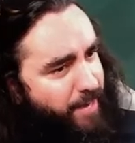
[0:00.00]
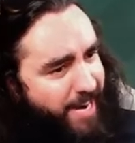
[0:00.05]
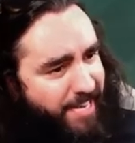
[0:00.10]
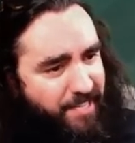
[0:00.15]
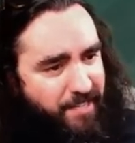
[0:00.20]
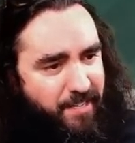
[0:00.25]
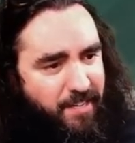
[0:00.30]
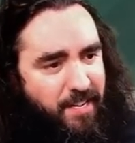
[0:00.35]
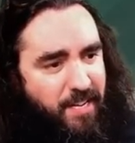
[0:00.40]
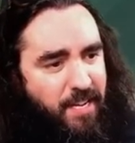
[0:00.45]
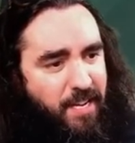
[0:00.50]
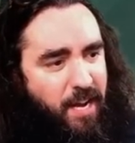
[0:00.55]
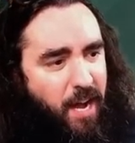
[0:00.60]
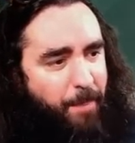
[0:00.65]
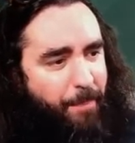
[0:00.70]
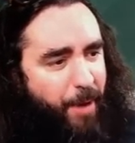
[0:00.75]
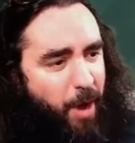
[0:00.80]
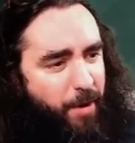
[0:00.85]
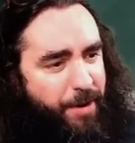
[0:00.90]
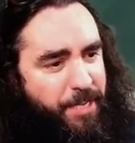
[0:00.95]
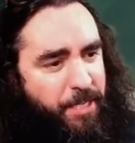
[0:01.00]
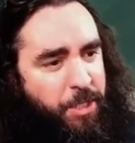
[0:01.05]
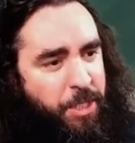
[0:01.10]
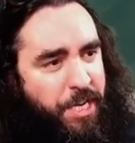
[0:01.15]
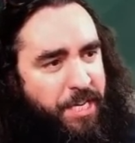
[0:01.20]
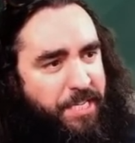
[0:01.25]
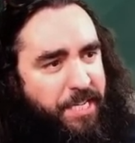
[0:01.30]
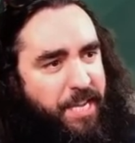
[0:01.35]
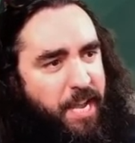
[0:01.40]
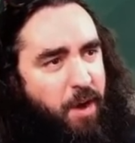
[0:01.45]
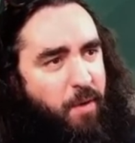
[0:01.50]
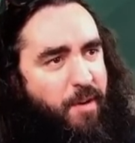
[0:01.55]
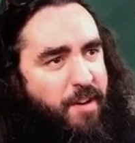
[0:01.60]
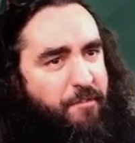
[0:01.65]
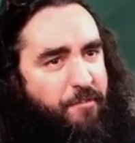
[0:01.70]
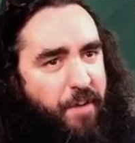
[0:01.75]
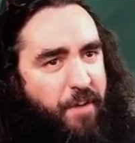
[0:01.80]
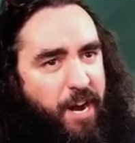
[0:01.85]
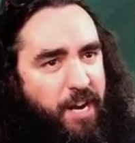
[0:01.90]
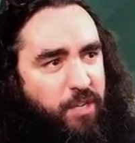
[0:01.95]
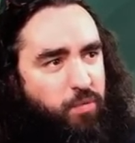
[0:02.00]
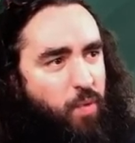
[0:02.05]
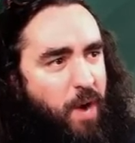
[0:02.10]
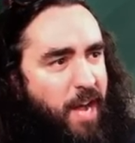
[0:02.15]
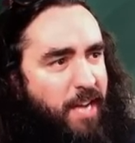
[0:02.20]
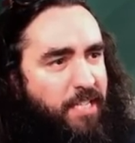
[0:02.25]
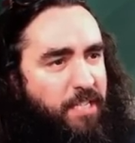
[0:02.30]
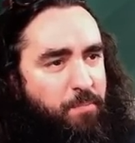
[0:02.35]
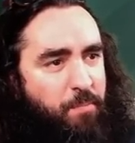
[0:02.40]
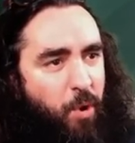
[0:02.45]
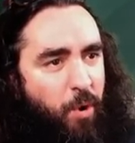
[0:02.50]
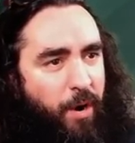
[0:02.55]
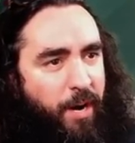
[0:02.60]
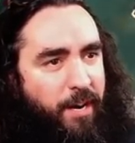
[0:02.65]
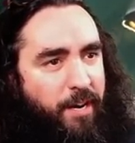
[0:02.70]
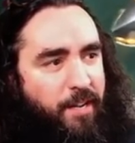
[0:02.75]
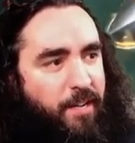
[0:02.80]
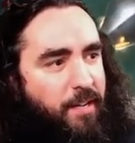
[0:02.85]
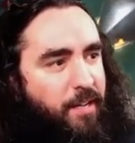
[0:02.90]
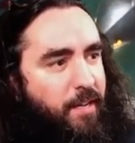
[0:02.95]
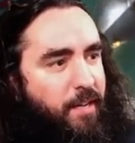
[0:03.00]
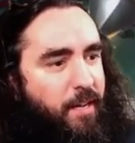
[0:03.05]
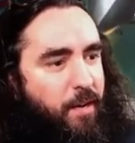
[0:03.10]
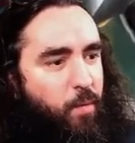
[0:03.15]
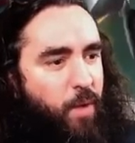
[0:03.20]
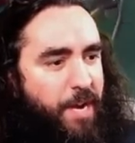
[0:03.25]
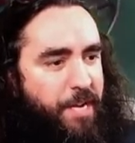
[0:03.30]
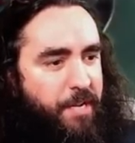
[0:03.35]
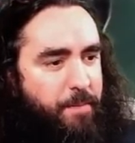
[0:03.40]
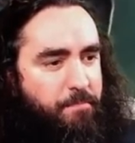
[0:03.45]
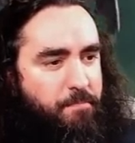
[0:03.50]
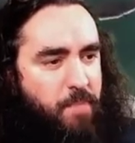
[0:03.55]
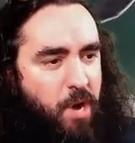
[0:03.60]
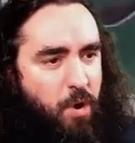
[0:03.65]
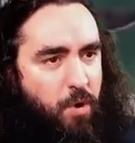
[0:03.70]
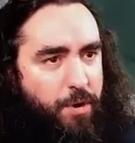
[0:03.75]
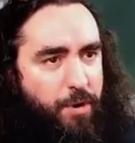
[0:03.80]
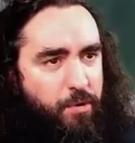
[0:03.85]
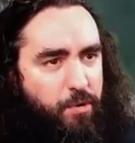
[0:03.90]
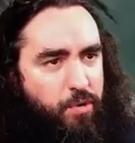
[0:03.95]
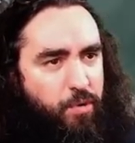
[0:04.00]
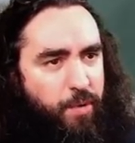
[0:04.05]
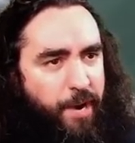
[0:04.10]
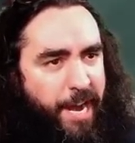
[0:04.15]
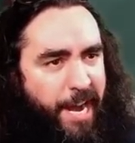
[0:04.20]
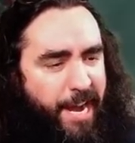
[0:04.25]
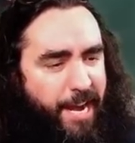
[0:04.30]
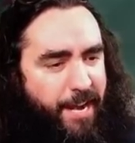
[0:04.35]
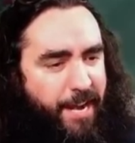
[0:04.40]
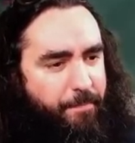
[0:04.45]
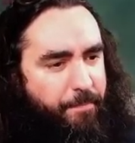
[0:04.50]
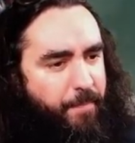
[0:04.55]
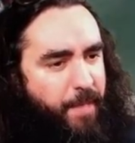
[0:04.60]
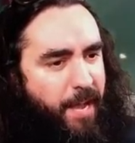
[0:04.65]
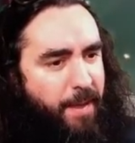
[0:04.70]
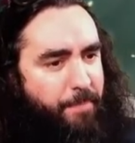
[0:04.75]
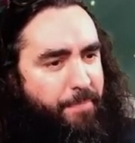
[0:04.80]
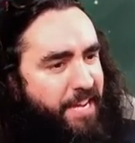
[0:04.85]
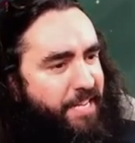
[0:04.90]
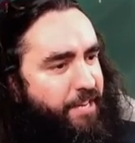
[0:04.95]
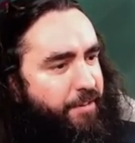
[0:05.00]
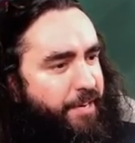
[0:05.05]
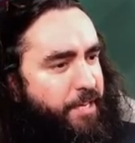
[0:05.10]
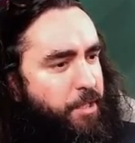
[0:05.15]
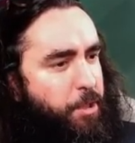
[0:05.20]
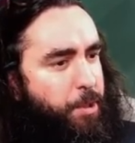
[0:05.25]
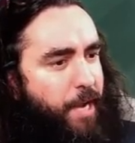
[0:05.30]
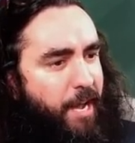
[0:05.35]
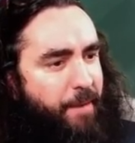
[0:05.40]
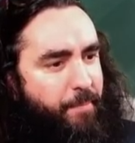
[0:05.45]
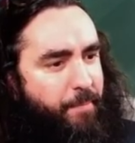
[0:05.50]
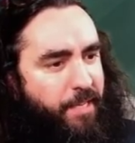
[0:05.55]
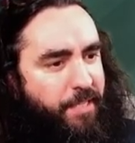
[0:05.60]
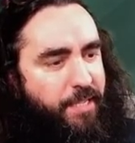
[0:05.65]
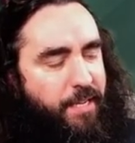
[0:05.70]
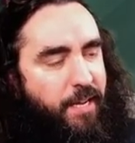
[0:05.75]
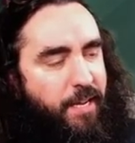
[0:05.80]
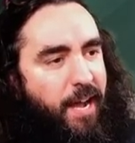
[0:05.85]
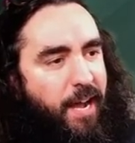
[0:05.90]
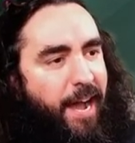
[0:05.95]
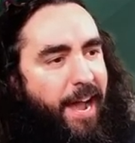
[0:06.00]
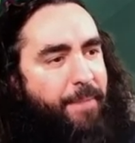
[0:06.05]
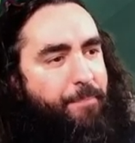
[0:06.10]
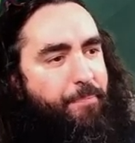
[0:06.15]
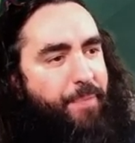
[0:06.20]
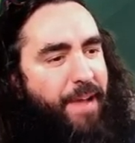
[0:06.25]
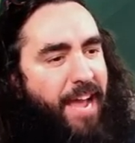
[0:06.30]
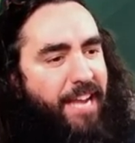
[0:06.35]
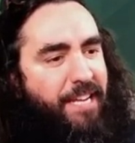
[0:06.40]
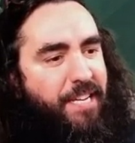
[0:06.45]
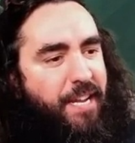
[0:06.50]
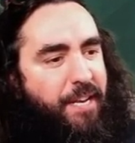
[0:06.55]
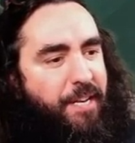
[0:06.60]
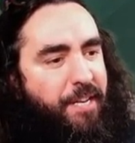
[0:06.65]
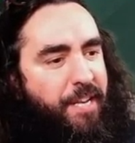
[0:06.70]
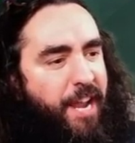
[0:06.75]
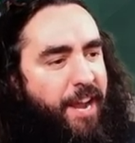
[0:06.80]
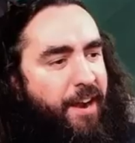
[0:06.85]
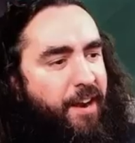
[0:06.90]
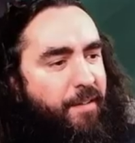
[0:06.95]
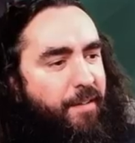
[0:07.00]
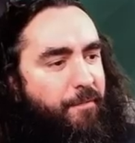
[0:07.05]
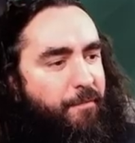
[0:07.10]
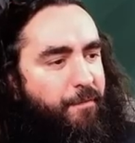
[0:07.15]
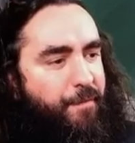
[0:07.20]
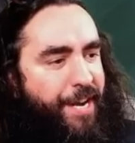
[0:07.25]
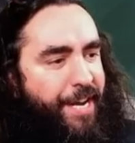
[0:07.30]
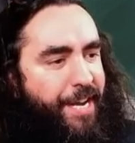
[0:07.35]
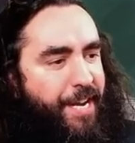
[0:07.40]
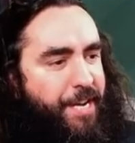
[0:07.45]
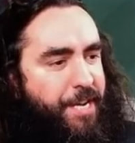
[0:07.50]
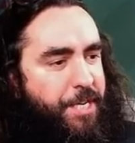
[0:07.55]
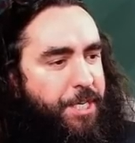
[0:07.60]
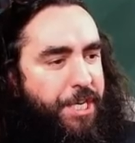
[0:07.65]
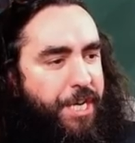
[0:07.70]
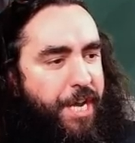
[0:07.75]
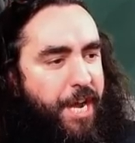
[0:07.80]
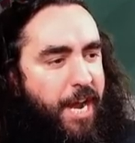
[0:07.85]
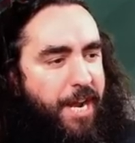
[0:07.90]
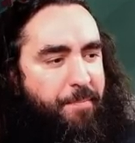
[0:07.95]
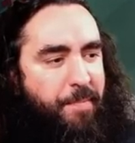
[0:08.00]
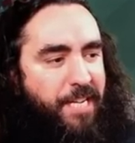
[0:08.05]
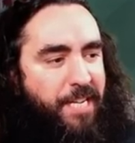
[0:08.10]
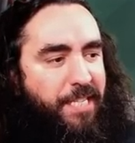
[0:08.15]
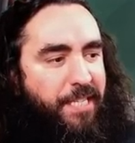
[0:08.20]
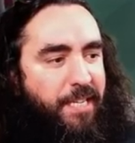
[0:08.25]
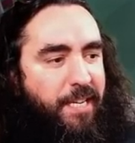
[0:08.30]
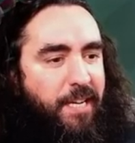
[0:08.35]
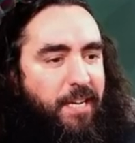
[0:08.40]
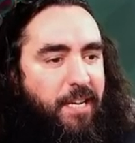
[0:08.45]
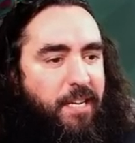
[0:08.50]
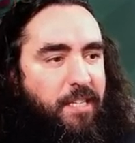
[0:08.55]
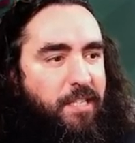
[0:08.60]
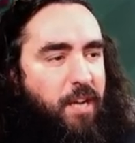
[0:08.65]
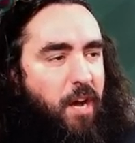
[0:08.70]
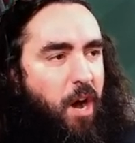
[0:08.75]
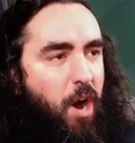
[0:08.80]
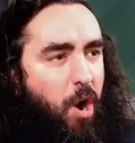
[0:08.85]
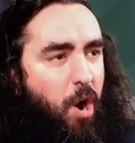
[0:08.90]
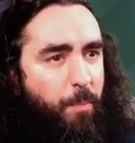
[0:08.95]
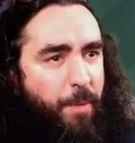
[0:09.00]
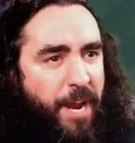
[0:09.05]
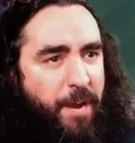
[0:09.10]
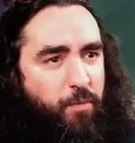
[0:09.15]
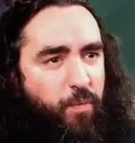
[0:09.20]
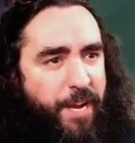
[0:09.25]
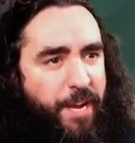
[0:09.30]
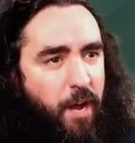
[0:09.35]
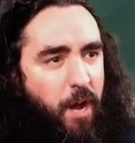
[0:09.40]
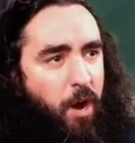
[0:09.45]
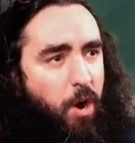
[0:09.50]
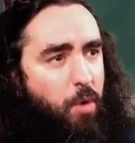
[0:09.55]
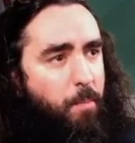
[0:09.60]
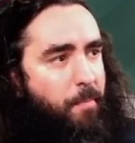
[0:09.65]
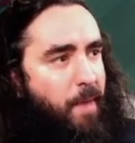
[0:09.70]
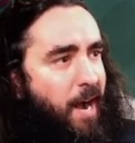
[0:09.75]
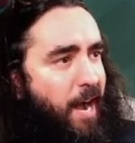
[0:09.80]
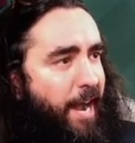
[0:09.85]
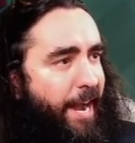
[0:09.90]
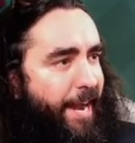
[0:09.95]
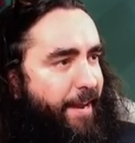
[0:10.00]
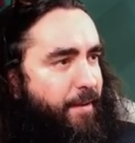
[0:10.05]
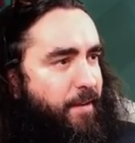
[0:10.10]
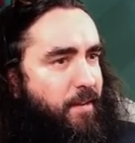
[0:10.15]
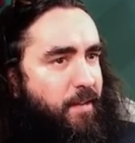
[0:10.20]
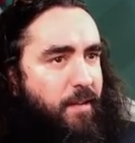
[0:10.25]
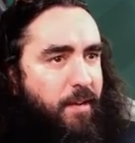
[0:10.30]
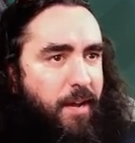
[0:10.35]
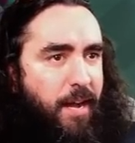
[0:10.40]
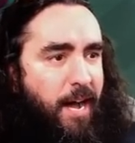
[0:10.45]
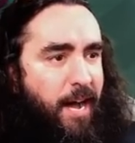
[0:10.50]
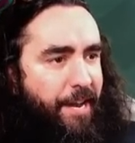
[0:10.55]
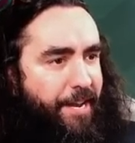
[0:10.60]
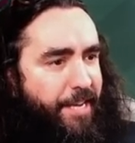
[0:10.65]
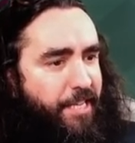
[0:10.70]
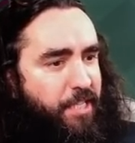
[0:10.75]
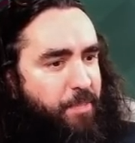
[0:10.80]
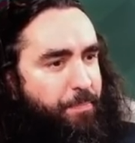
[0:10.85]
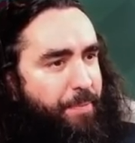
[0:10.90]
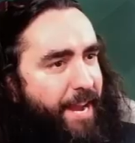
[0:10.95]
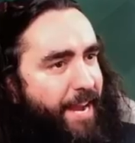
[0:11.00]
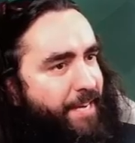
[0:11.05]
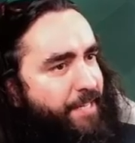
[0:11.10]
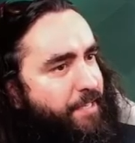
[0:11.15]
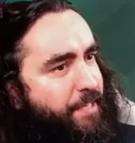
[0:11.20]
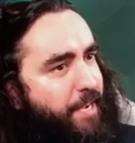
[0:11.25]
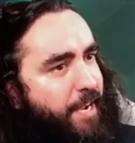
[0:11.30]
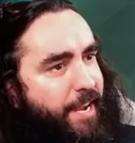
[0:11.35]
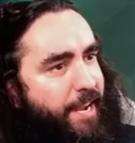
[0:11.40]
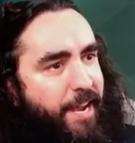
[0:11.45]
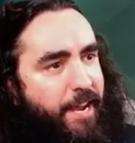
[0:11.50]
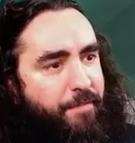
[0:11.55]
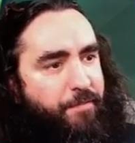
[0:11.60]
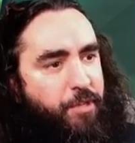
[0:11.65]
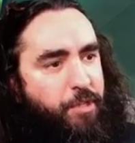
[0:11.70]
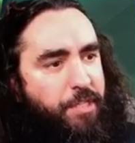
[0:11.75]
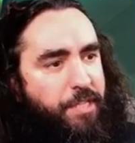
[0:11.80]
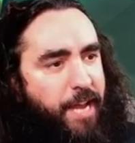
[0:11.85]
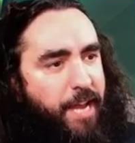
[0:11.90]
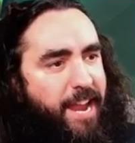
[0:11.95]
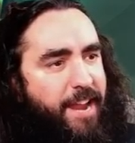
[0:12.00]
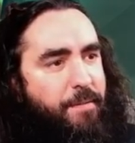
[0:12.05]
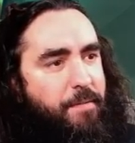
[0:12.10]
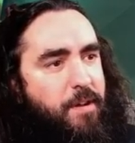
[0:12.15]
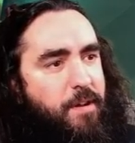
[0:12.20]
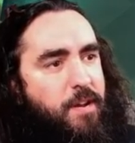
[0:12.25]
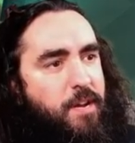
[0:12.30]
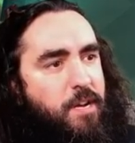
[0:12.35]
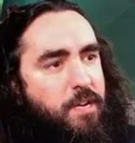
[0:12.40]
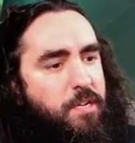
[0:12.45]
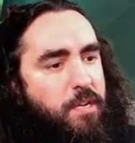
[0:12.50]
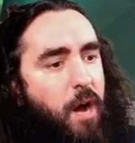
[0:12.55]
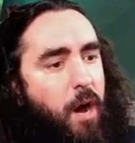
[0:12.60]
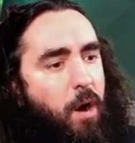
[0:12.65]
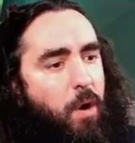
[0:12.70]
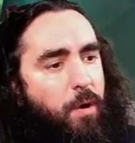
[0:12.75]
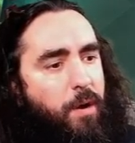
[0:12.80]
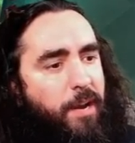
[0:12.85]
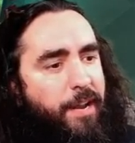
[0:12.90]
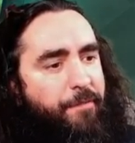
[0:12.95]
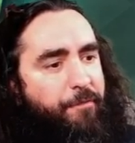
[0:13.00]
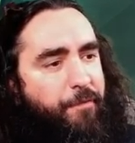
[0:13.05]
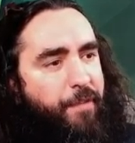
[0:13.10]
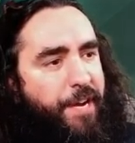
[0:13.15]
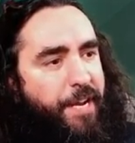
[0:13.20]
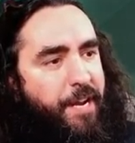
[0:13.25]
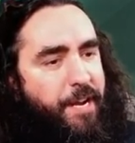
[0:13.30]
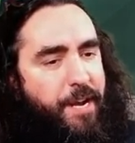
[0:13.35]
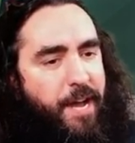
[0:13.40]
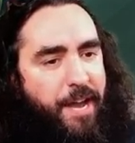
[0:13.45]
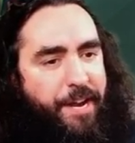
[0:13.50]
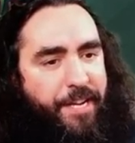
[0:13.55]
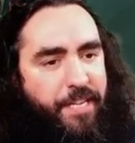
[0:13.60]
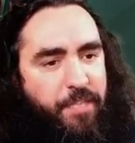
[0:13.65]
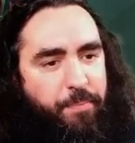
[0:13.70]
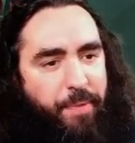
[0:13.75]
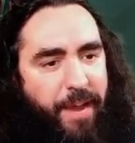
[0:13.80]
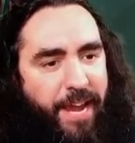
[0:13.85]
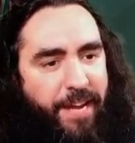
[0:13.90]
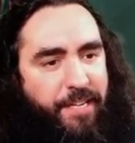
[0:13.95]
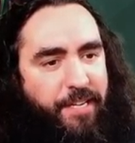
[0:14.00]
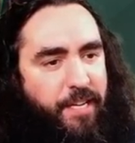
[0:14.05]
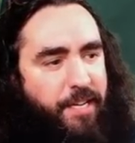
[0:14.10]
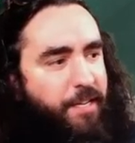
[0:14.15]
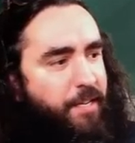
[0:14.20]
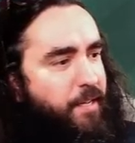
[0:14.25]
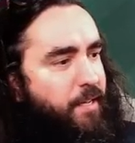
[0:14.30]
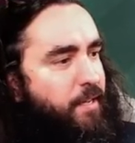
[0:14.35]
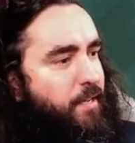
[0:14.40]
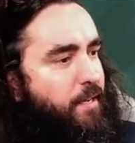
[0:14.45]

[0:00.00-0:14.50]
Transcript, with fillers: right, opponent's just going first once more with the mono green. I bet they're enchantments. I bet they're freaking enchantments. So I hope that we, oh my, unexpected, I have to say, totally freaking unexpected.